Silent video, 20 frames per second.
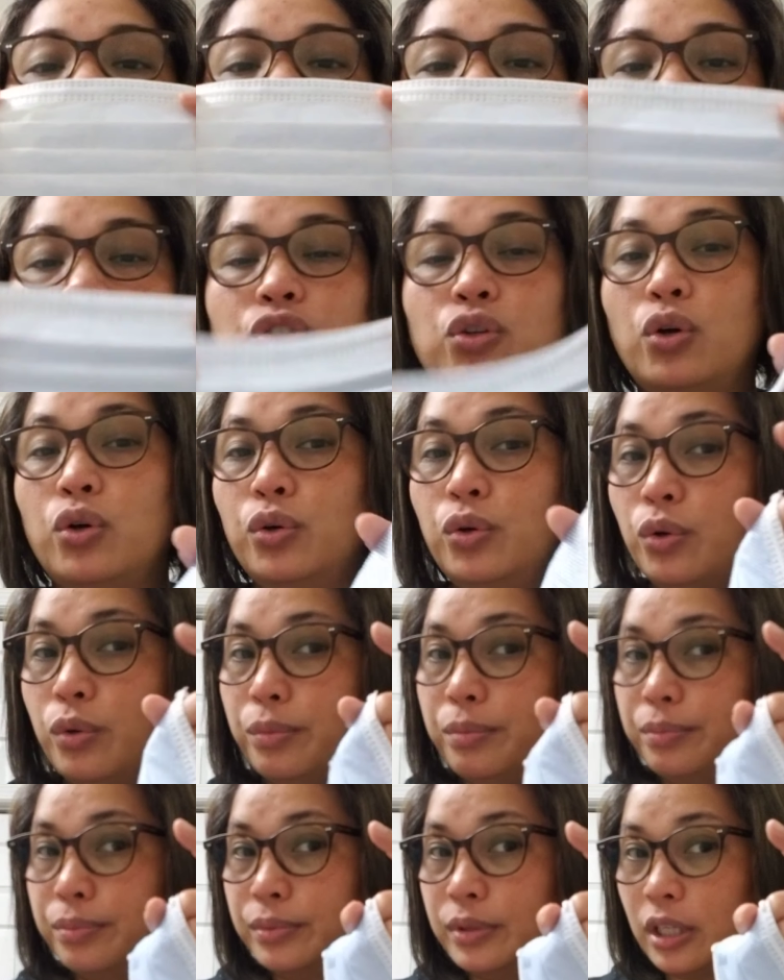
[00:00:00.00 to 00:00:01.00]
So
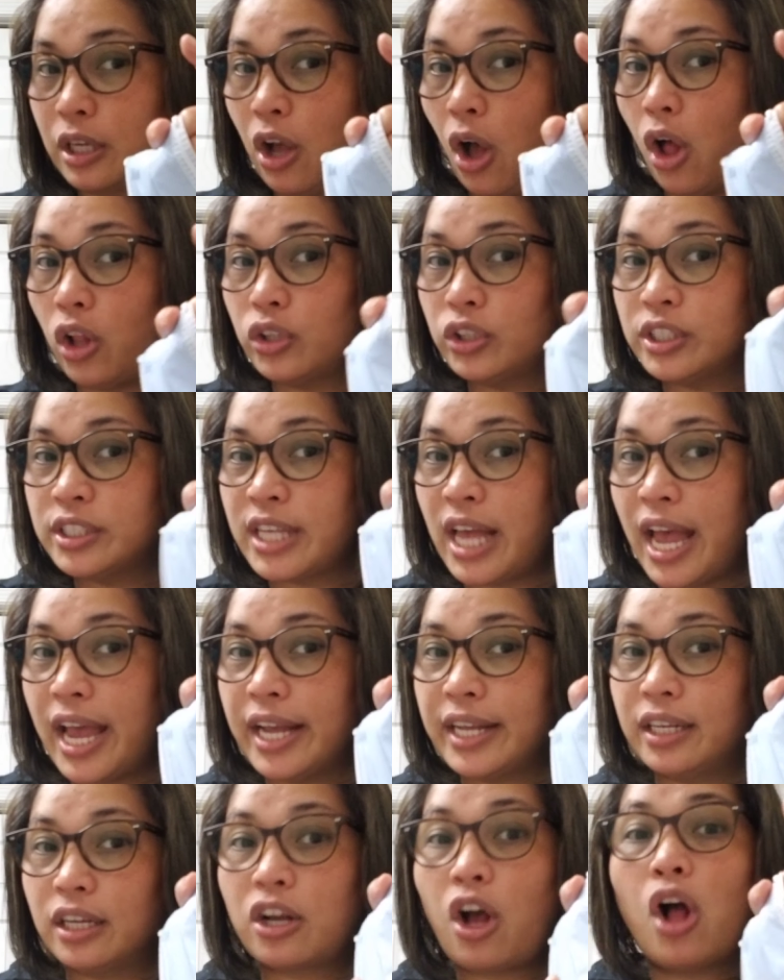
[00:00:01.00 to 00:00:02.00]
the colored
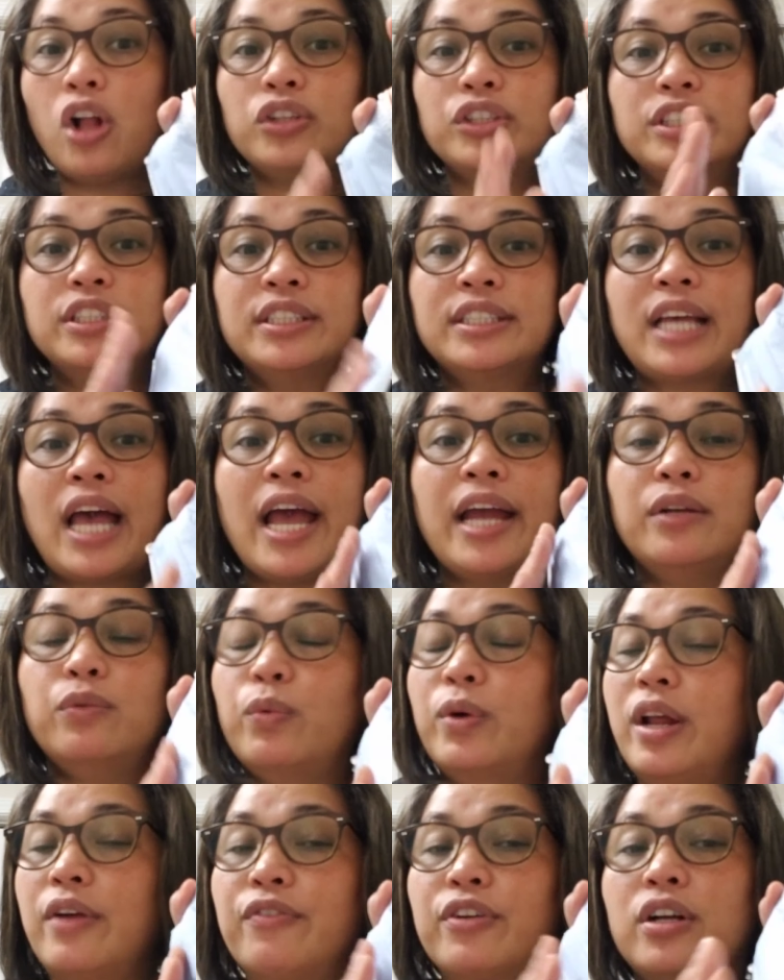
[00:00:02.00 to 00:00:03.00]
side,
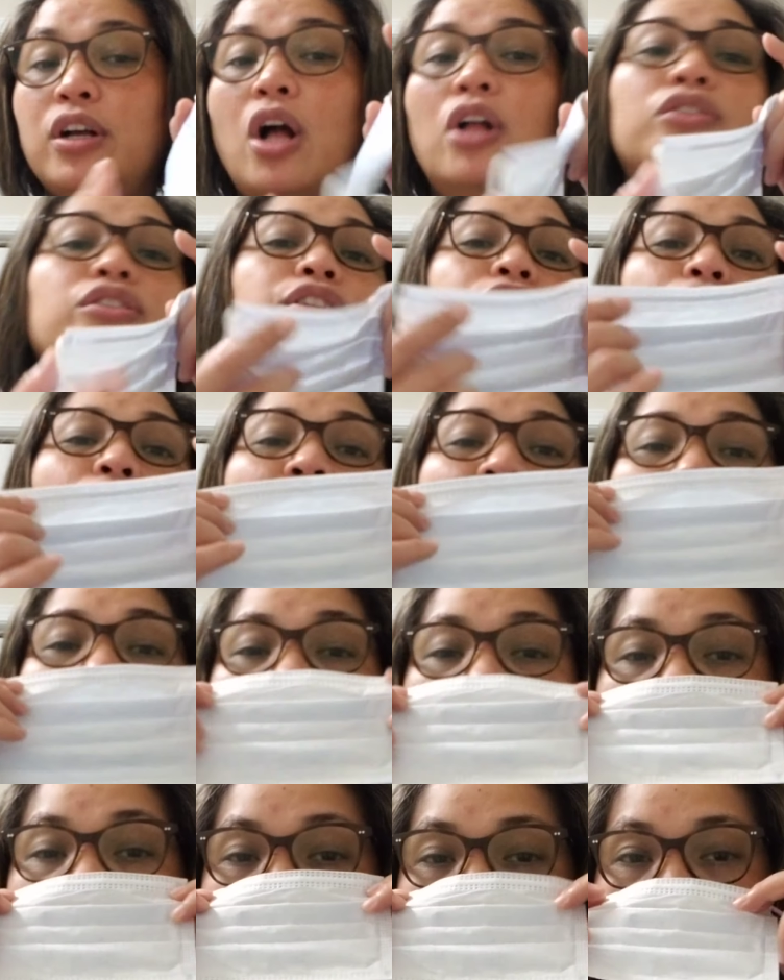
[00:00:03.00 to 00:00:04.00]
whatever color you
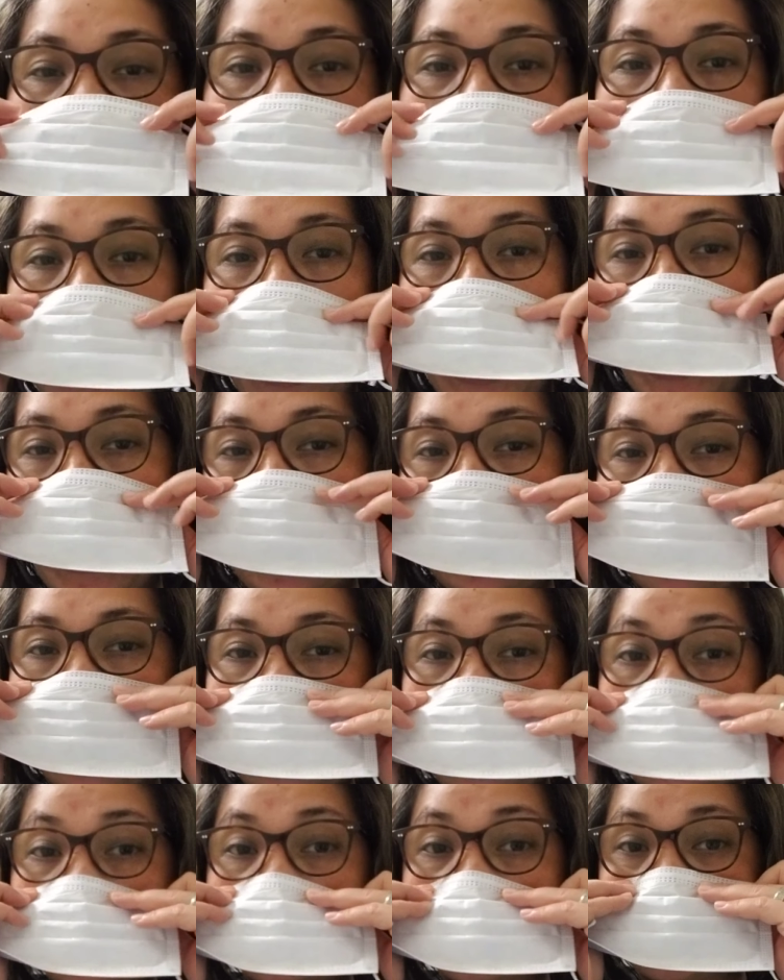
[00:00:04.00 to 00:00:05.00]
have,
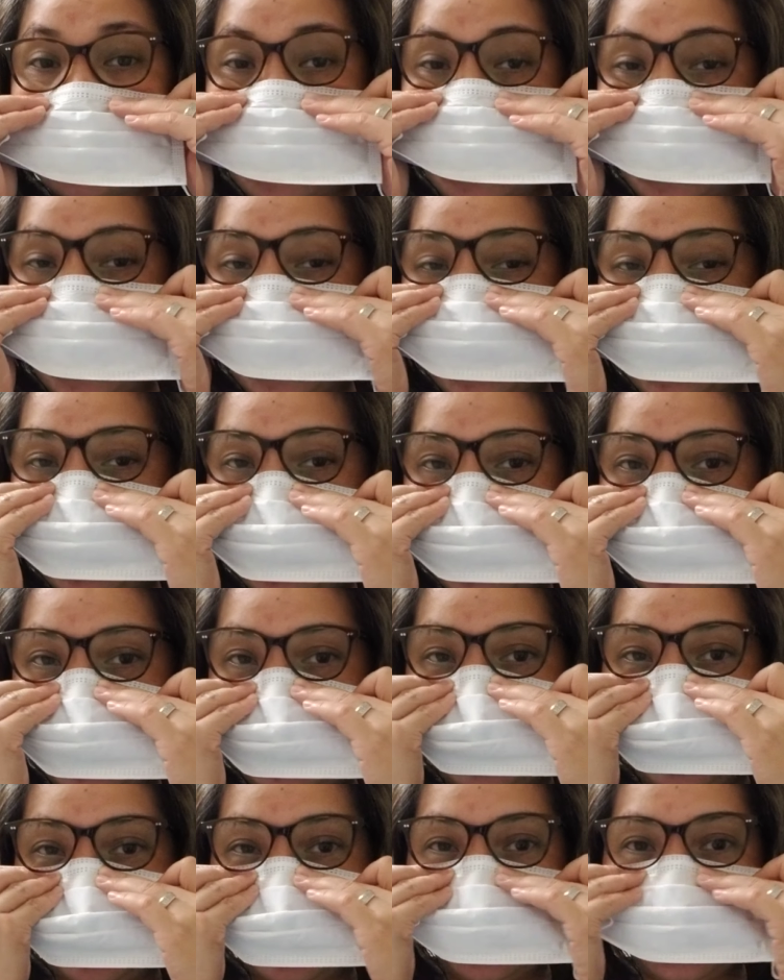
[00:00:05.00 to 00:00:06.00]
goes in
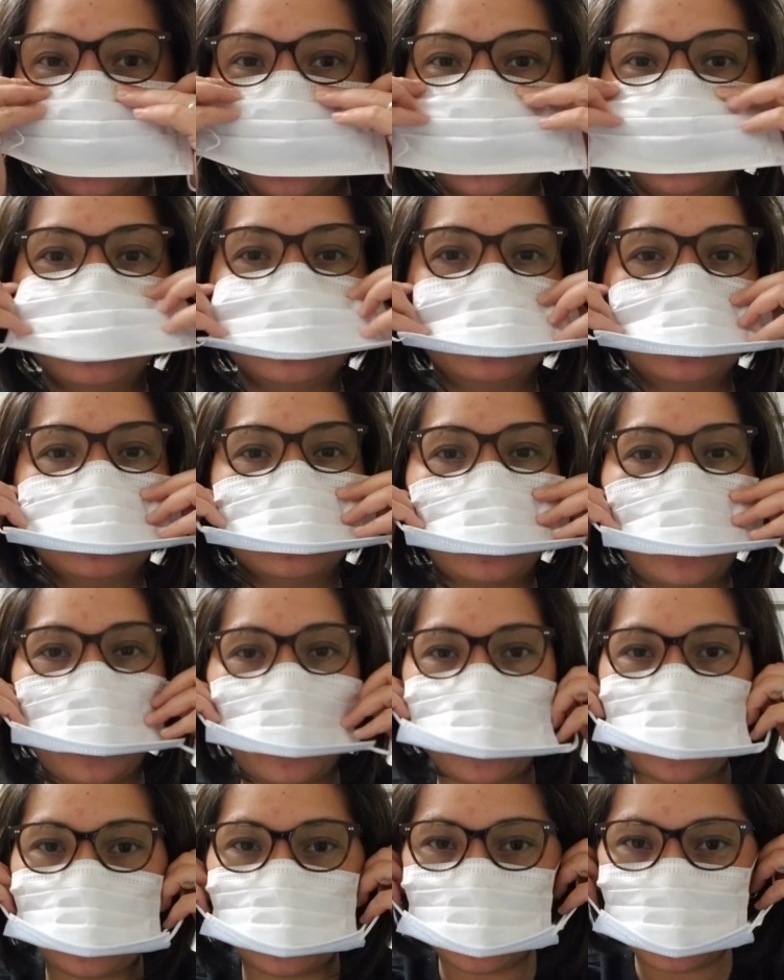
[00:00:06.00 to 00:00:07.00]
the
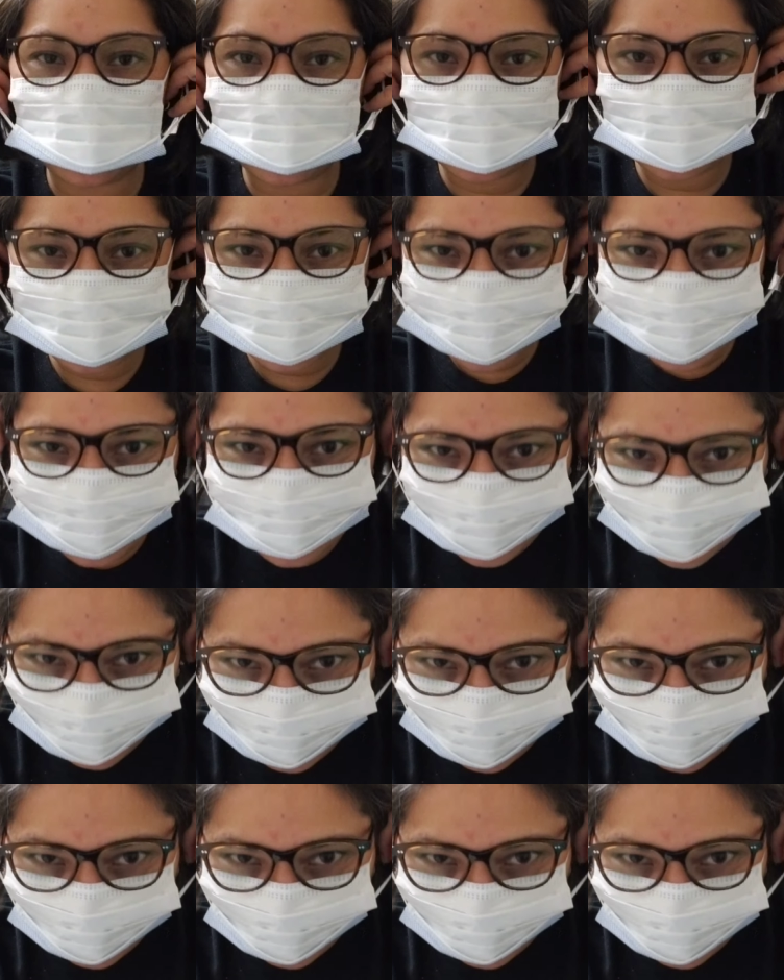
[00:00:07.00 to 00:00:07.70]
inside.